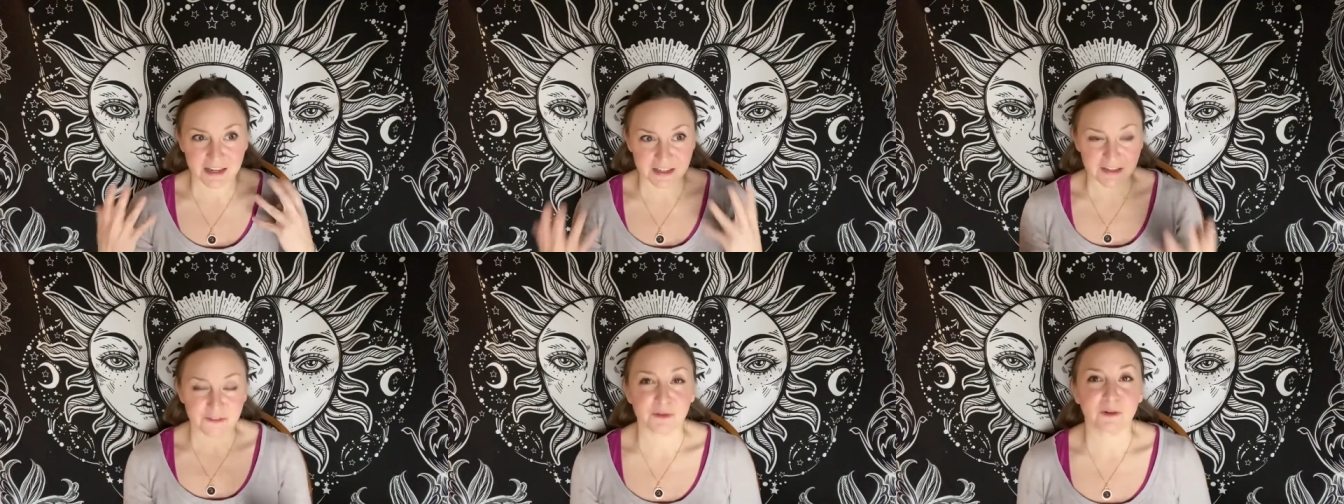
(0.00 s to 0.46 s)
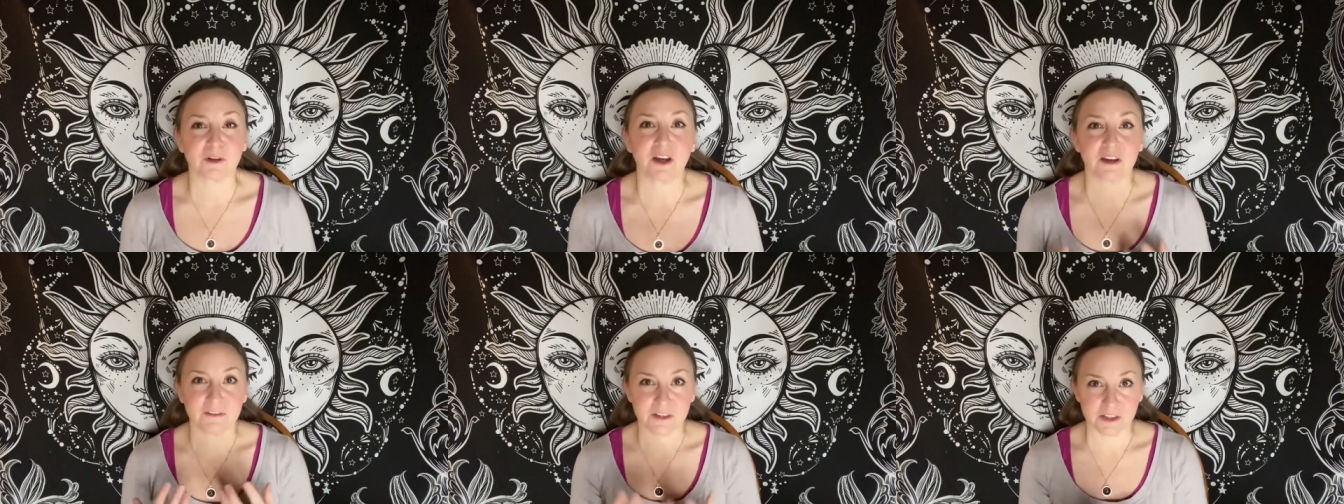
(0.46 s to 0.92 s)
And if we're
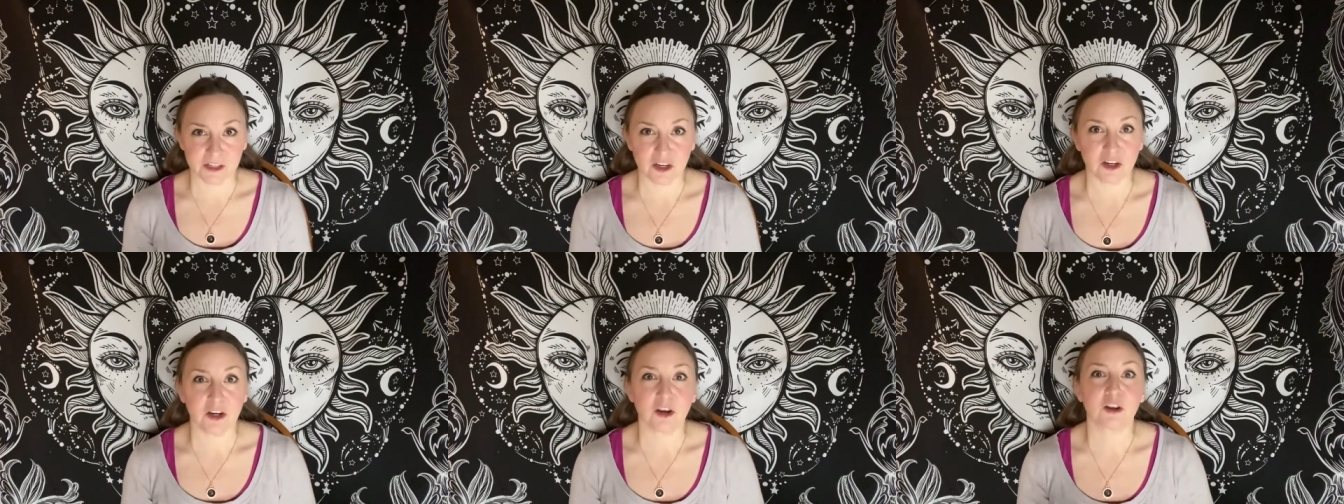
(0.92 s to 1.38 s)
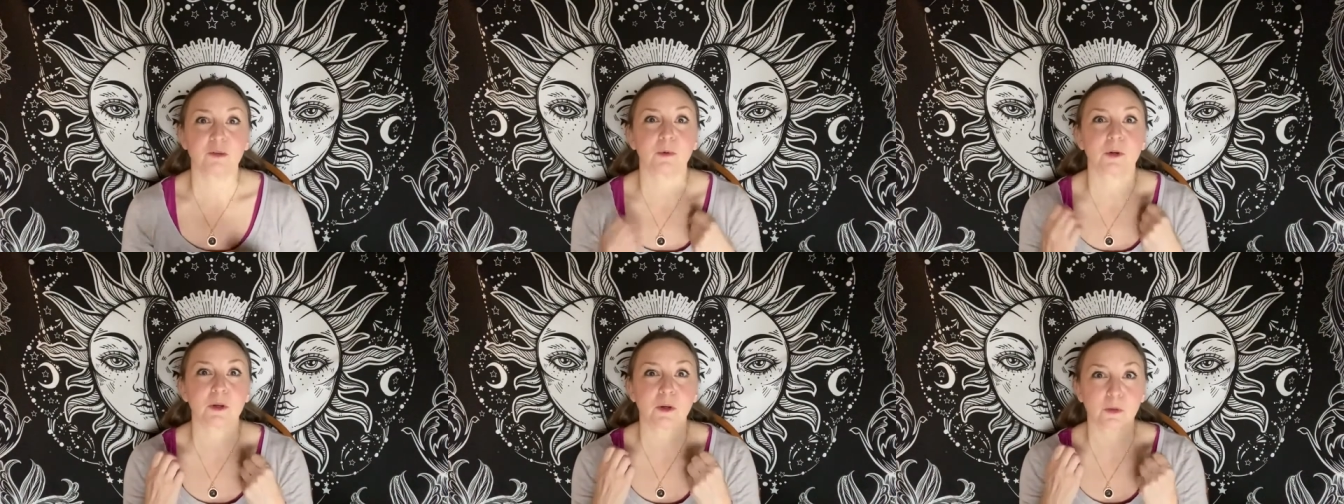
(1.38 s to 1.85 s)
not feeling heard,
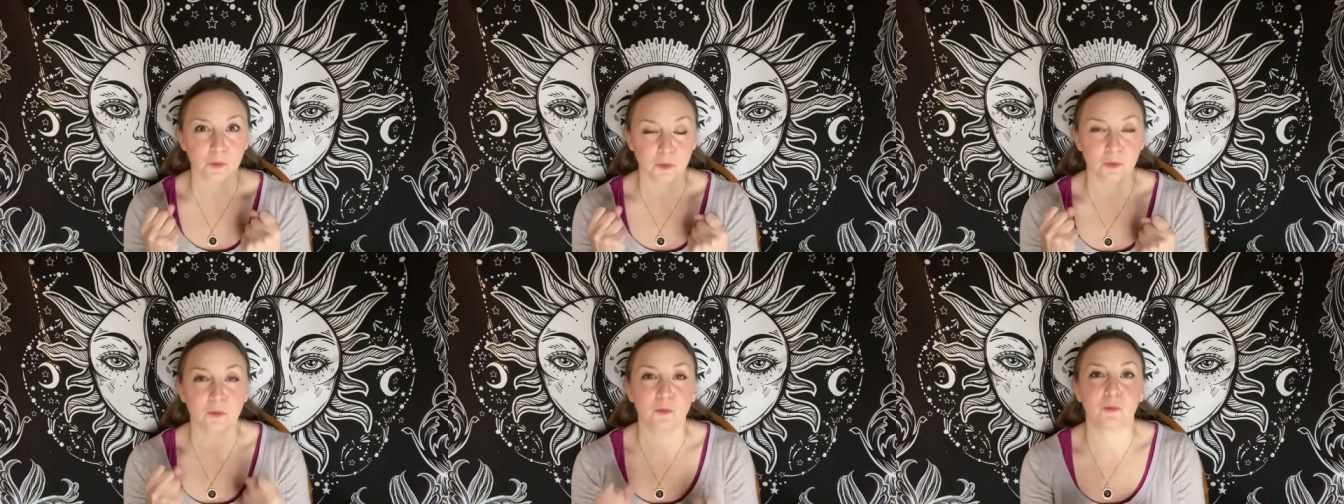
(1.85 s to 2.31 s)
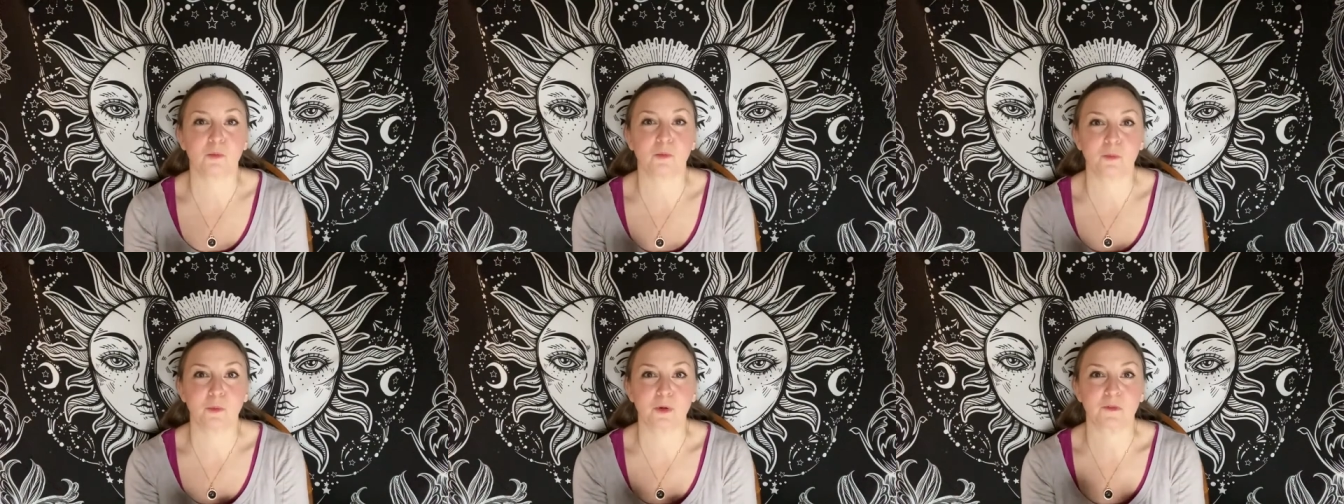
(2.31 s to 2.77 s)
we're we're
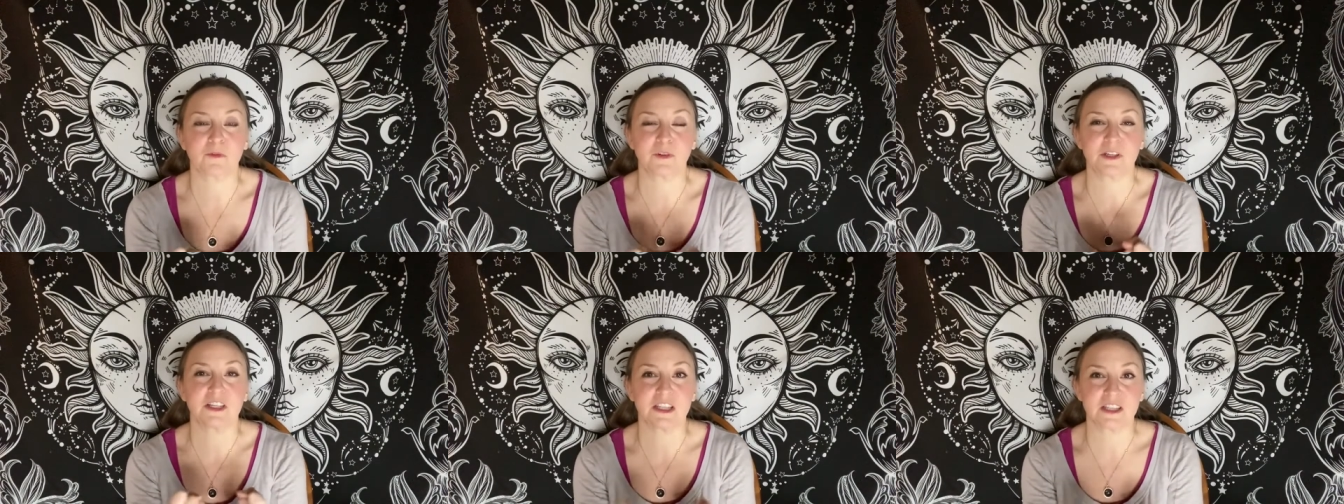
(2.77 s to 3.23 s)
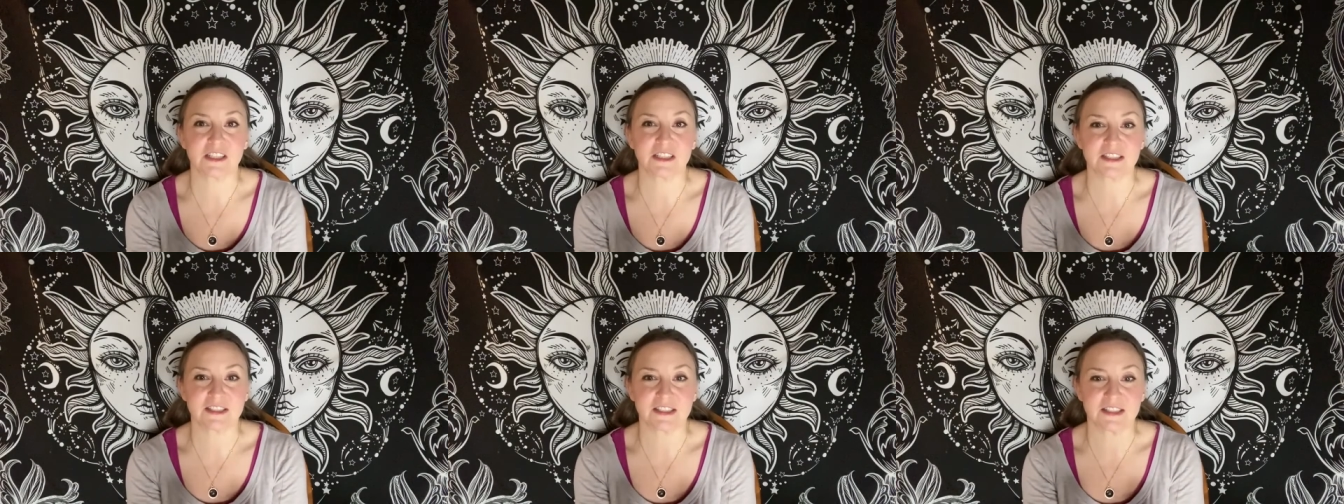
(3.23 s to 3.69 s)
we're feeling
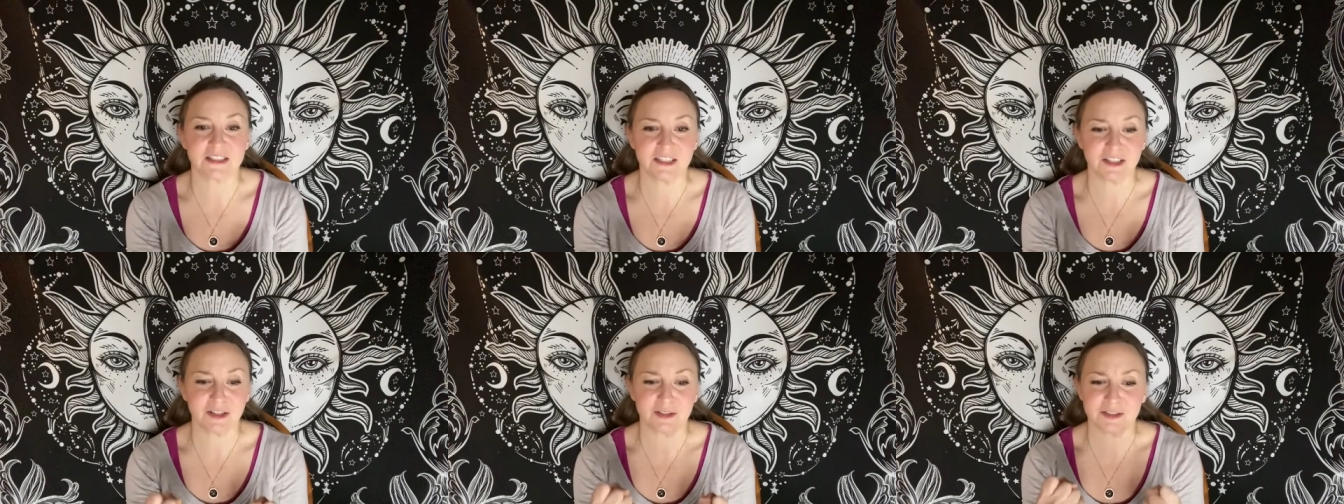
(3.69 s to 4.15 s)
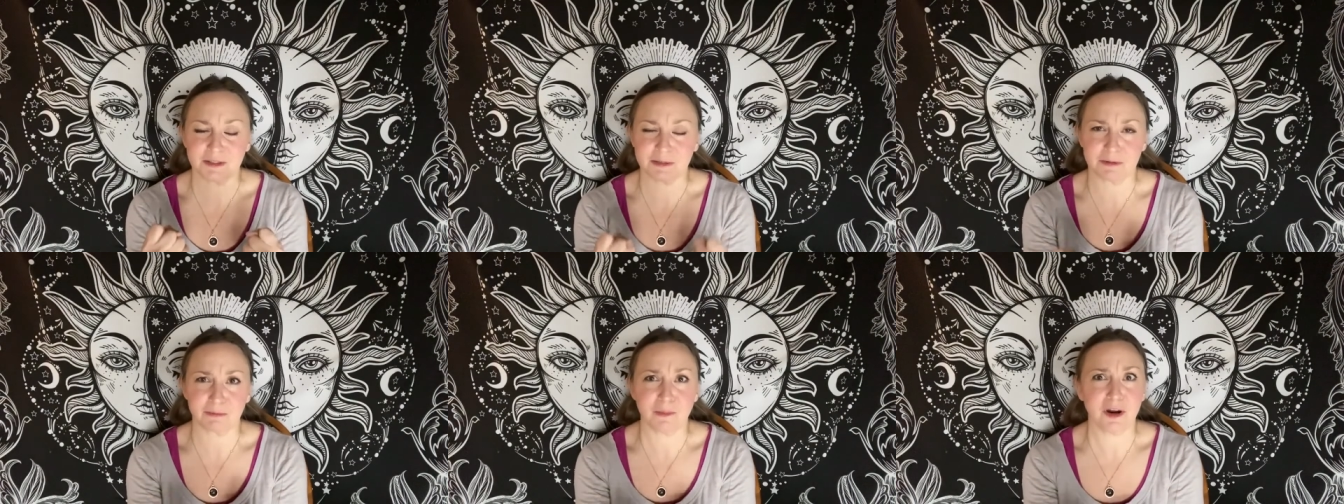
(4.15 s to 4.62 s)
this, you know, it's
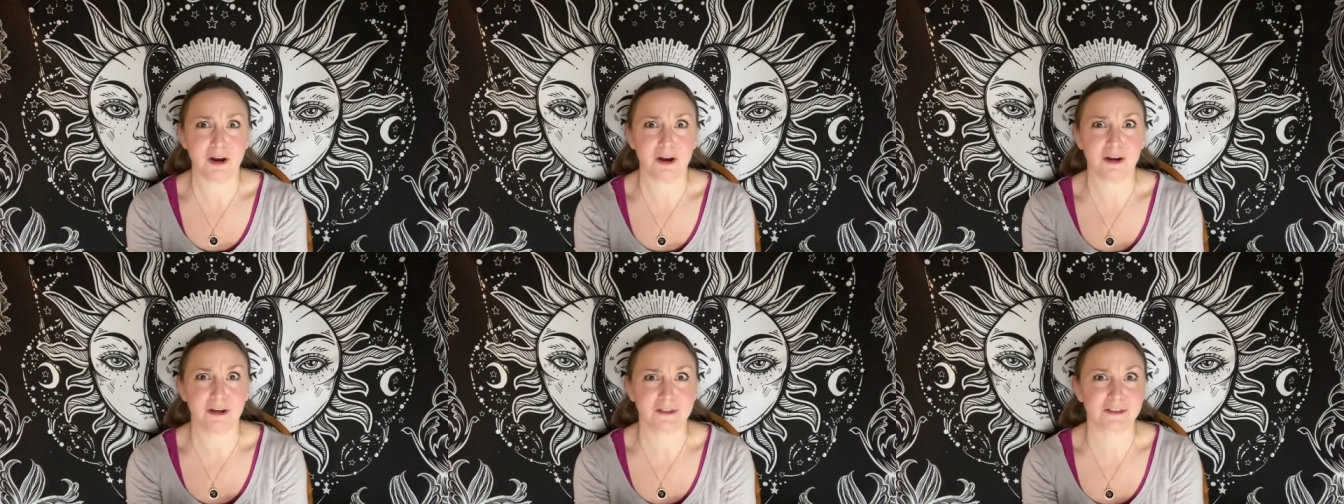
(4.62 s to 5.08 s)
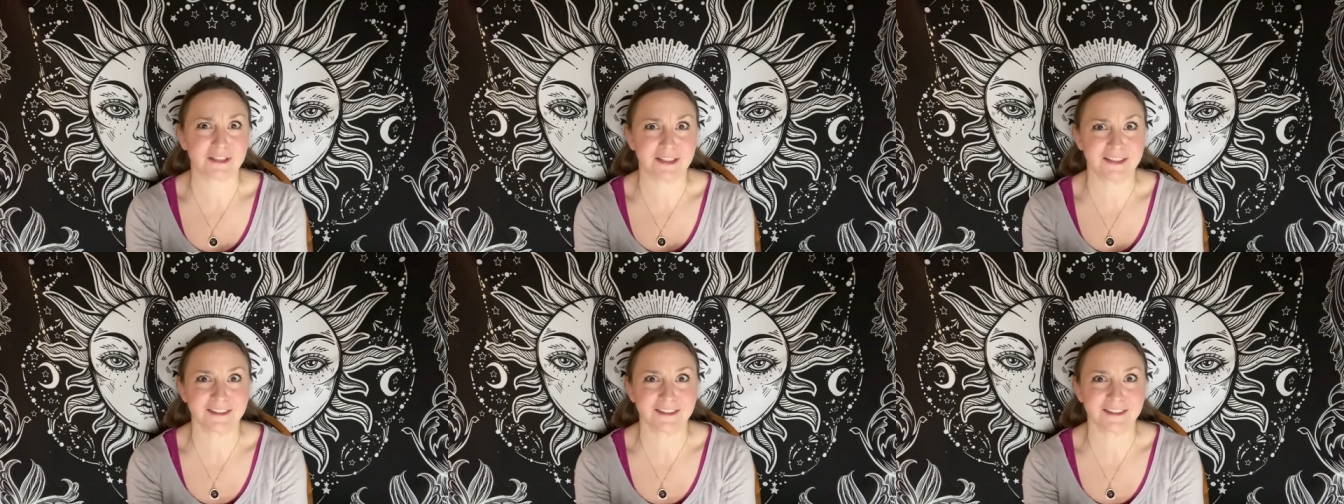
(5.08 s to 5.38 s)
this Mars,